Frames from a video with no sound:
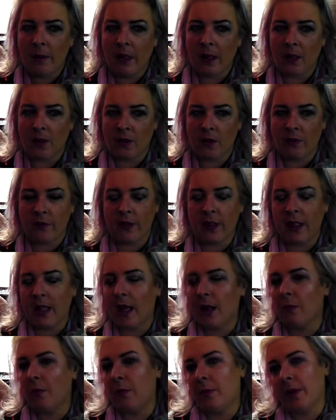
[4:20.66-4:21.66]
Because
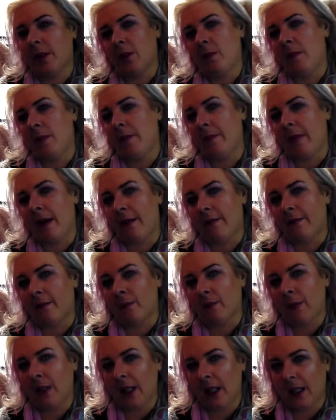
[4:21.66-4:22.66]
obviously I will be coming back
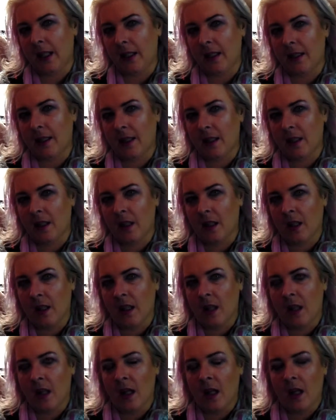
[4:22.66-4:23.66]
from Leeds.
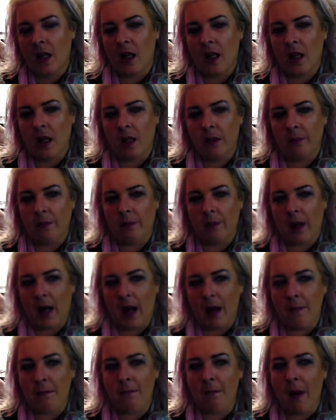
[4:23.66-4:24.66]

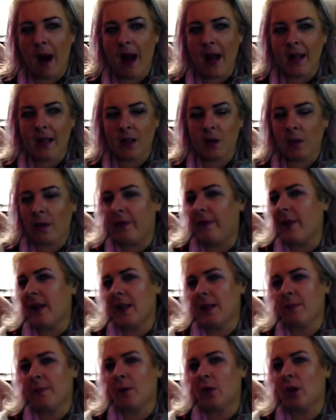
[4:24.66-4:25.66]
I might do a
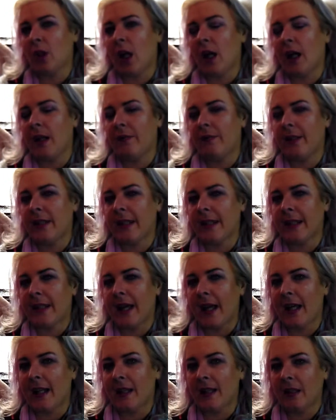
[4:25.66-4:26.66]
Facebook Live
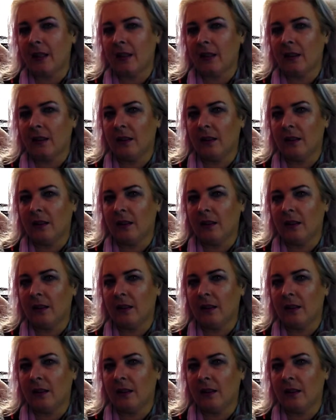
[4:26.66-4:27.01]
instead.